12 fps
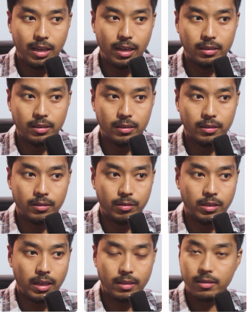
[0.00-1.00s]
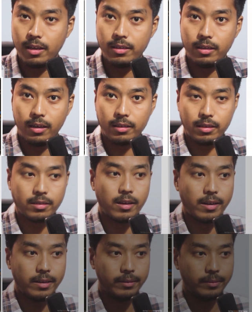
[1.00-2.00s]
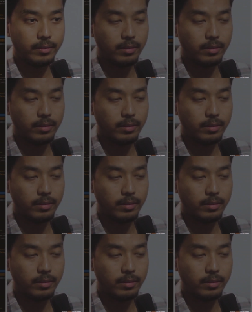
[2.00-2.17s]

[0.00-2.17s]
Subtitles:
And with that said, let's get started.